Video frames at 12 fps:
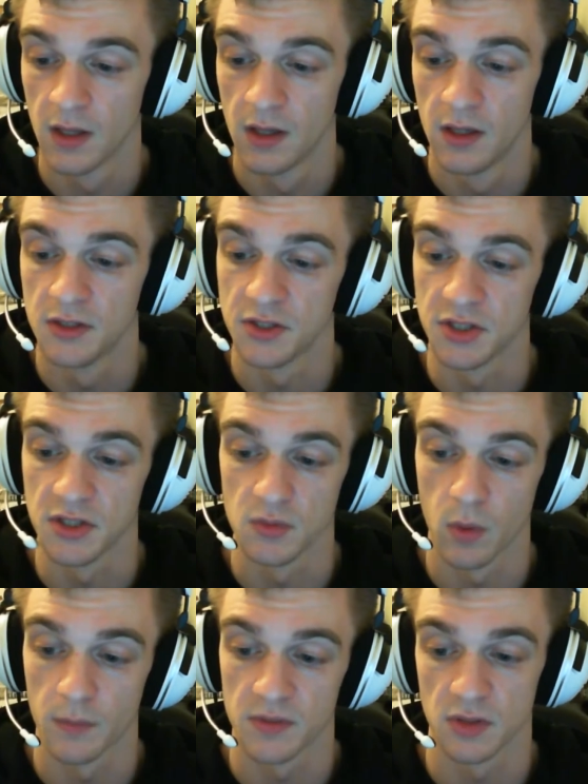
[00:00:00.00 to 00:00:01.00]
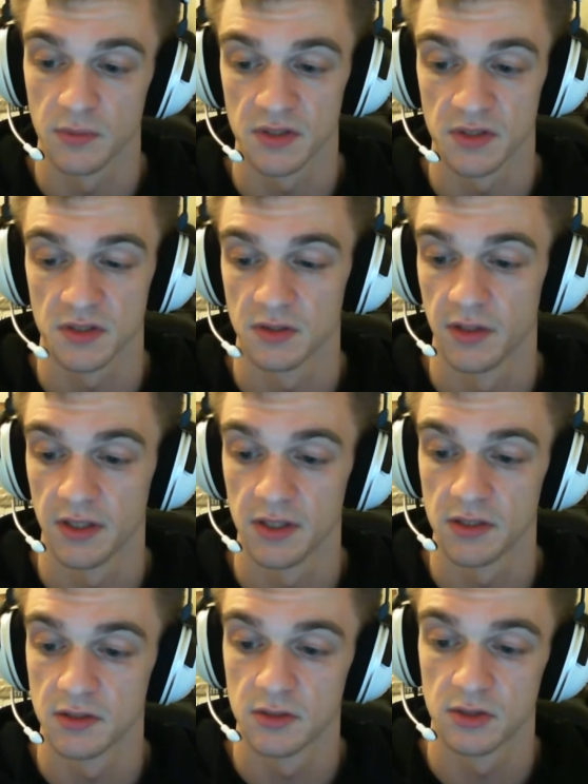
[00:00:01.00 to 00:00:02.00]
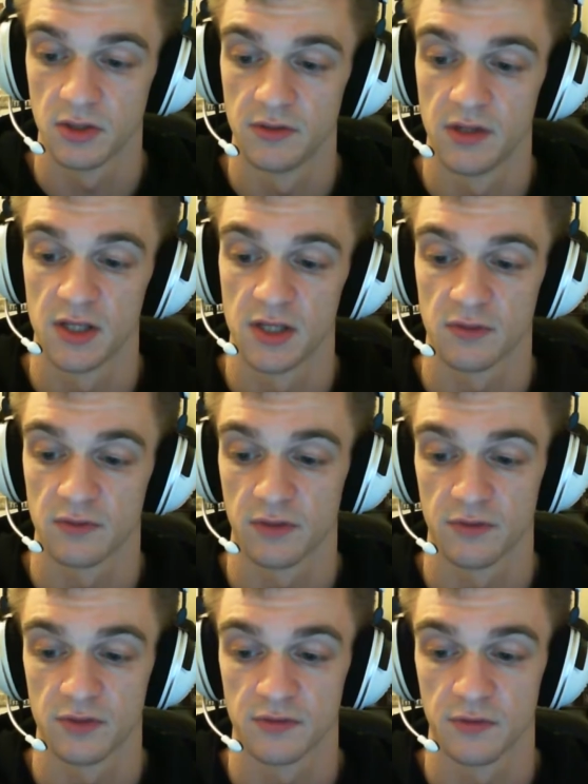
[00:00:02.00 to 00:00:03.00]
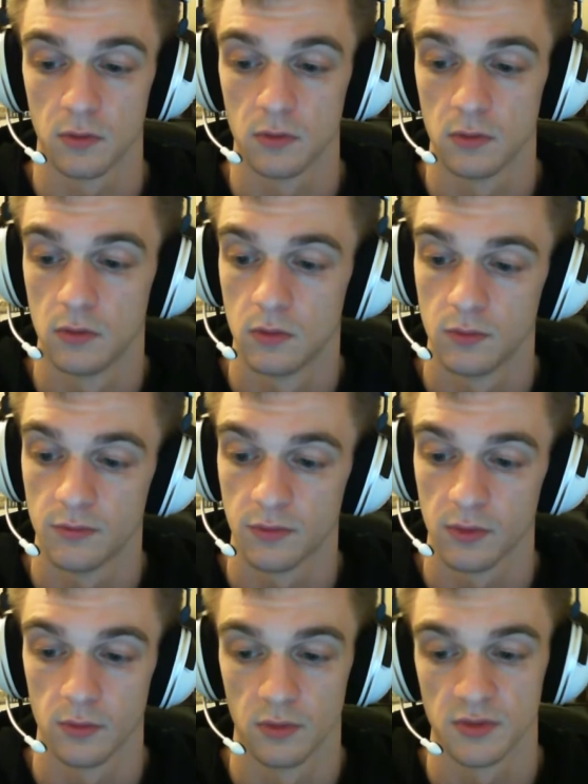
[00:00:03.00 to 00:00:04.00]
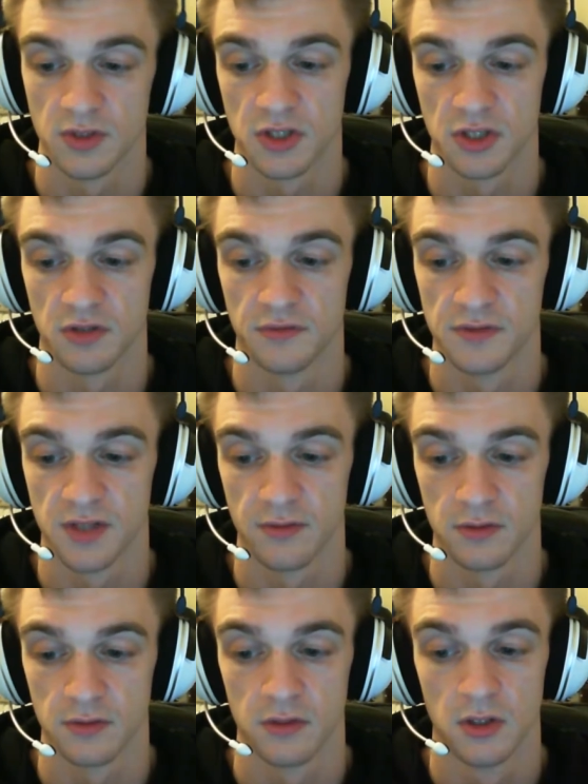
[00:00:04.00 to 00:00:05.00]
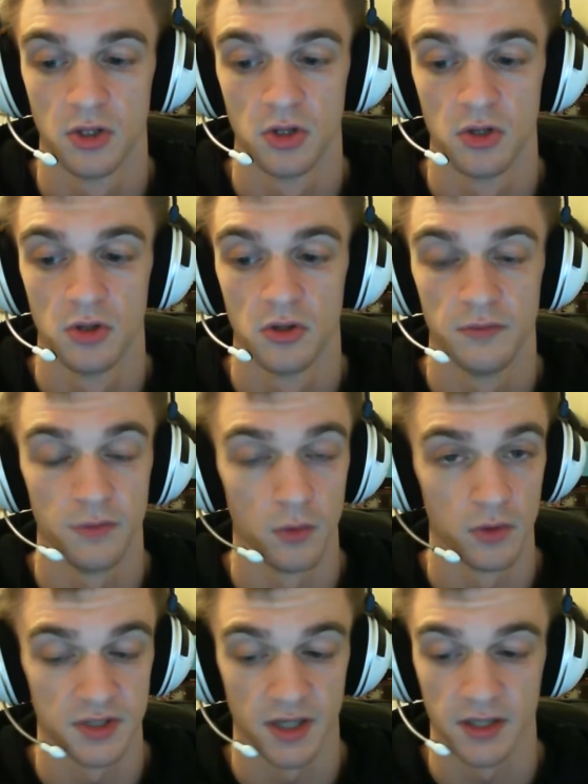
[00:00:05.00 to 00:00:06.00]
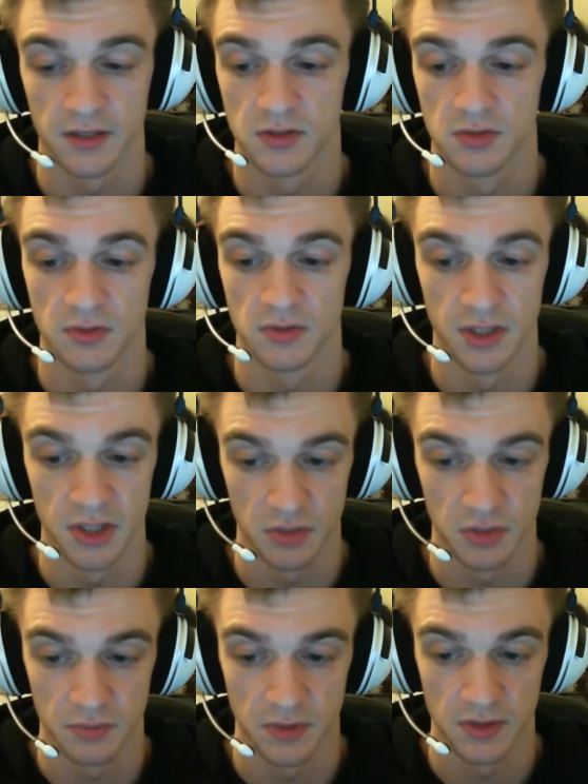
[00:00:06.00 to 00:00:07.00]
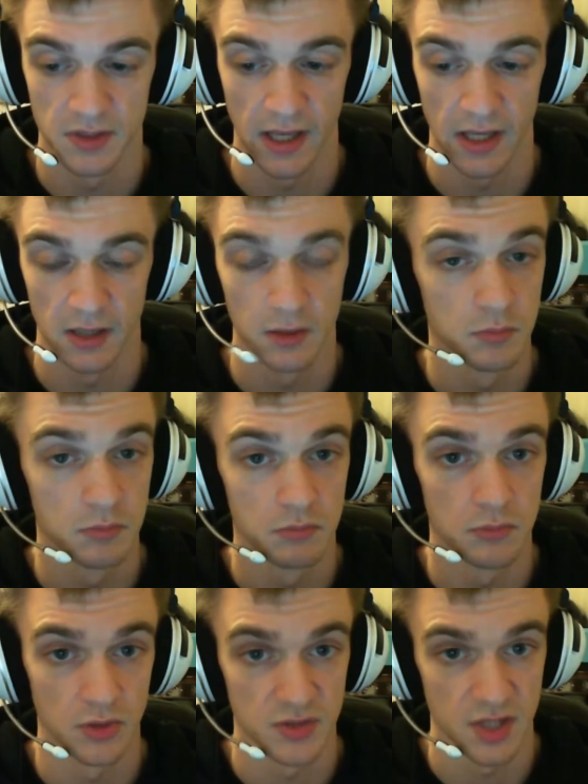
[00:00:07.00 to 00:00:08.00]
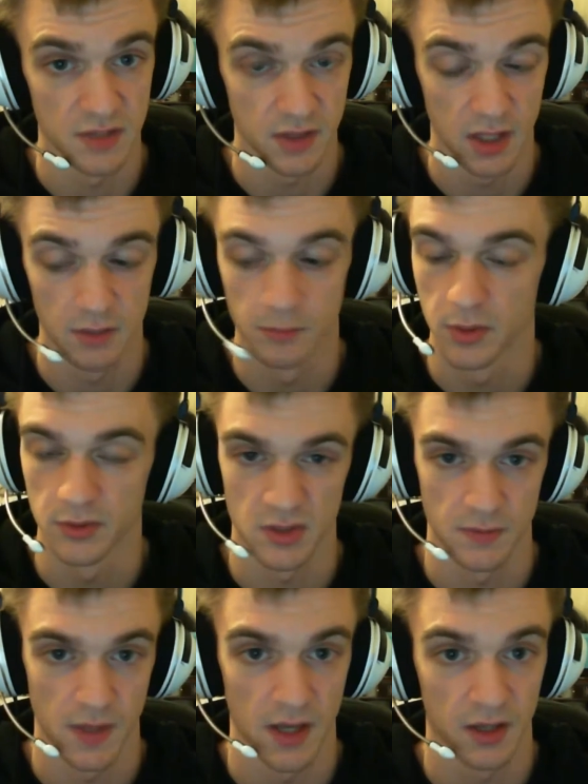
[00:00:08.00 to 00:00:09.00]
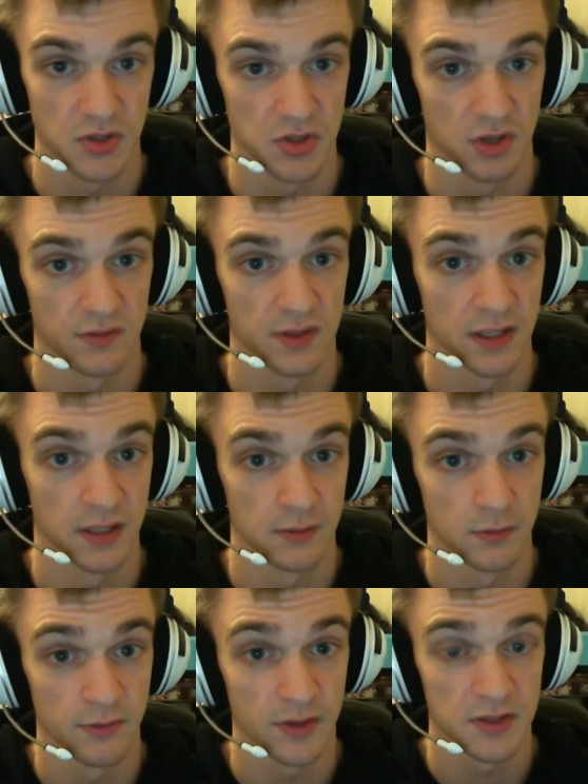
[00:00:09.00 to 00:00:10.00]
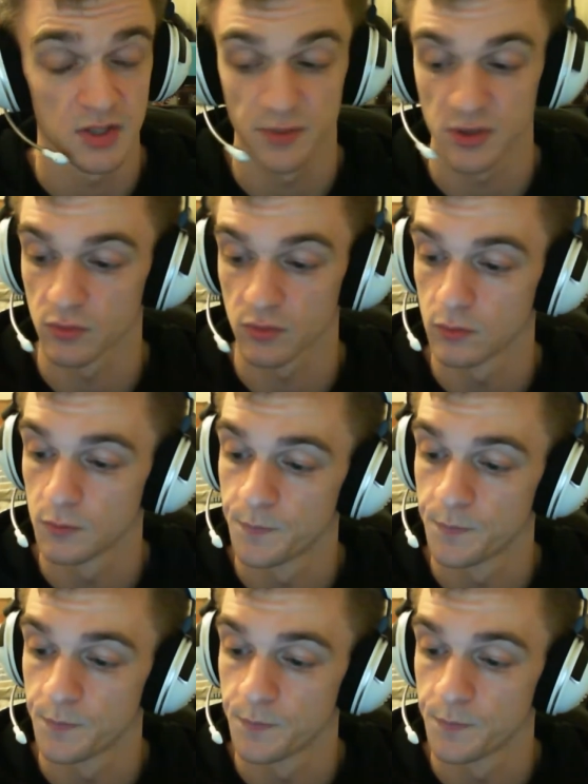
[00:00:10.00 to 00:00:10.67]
She's weapon skill, ballistic skill 8, strength and toughness 4, 3 wounds, initiative 7, 4 attacks, leadership 10. No save again, but doesn't matter because you have the lightning reflexes special rule.